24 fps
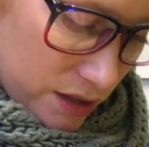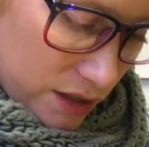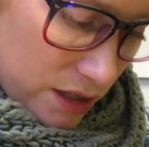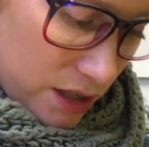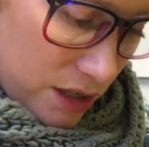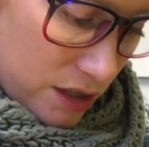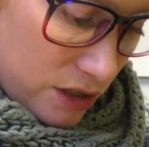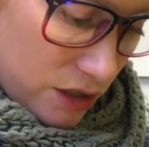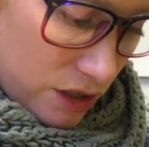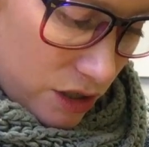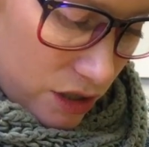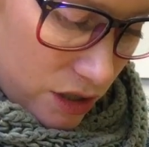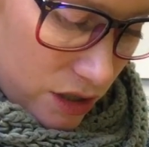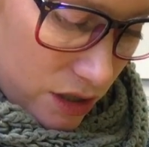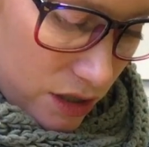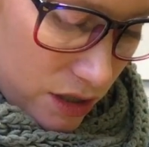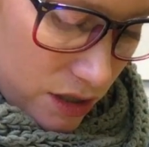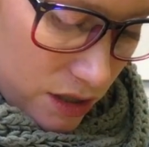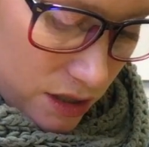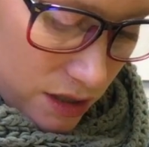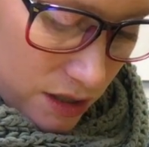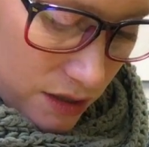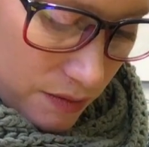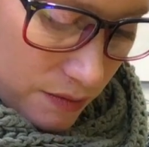center,
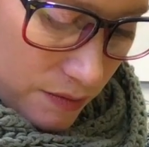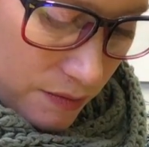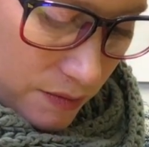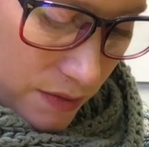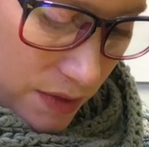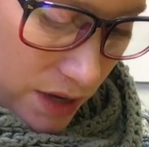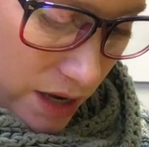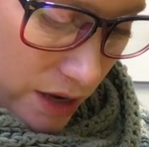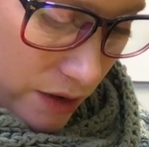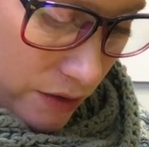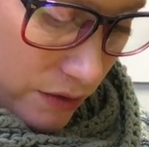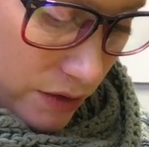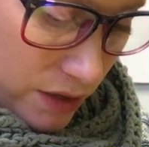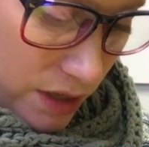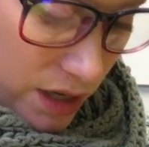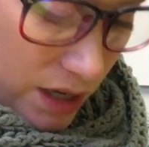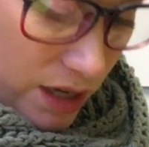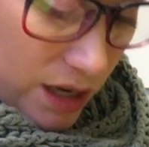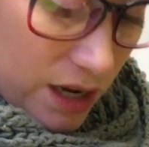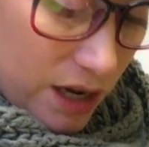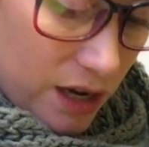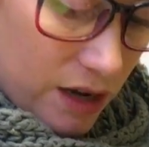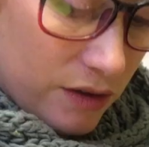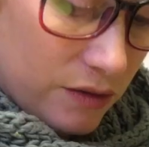out and
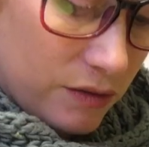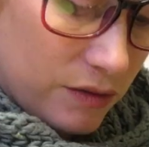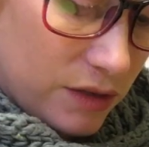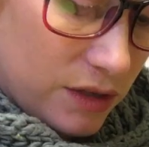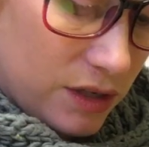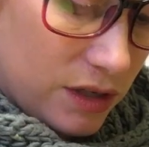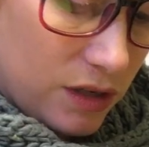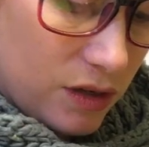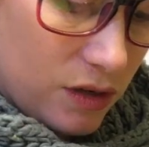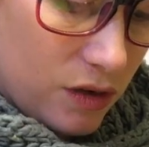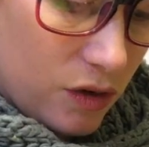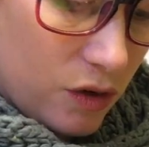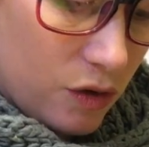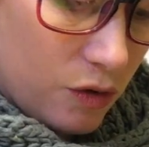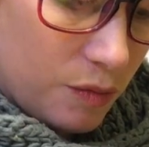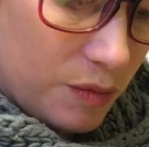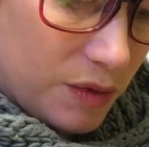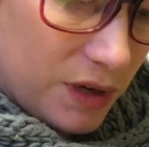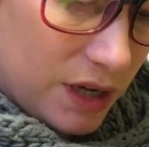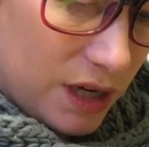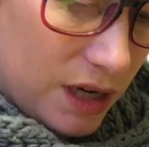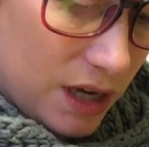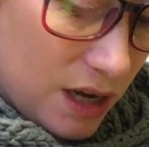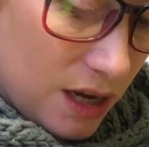out,
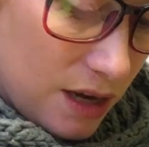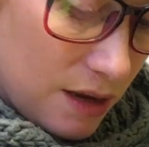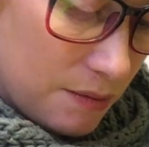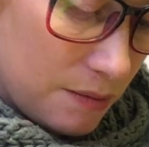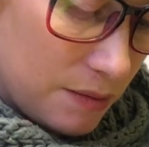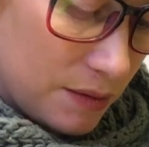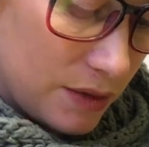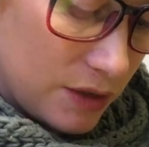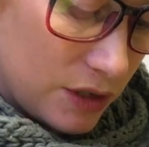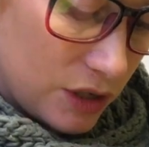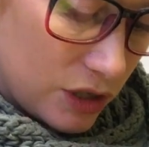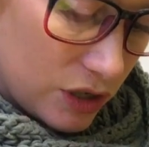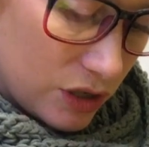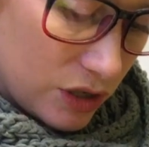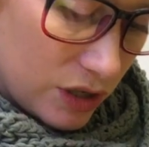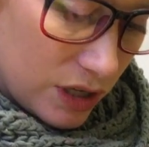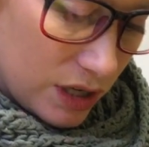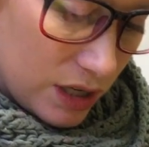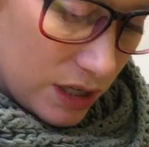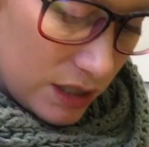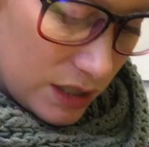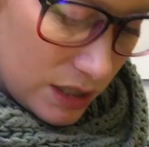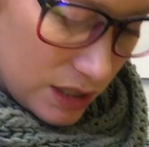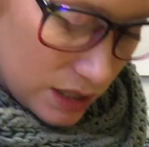open it up, turn
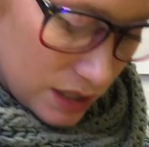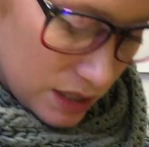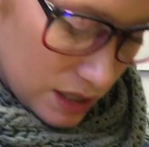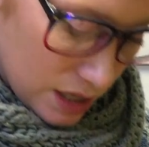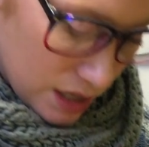it,